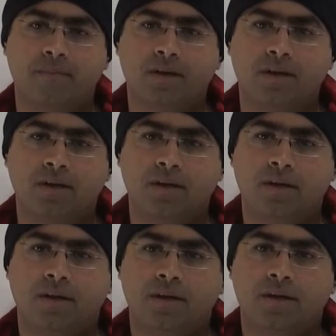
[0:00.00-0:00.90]

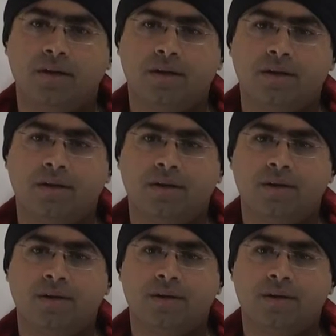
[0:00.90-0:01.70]
Nothing is said.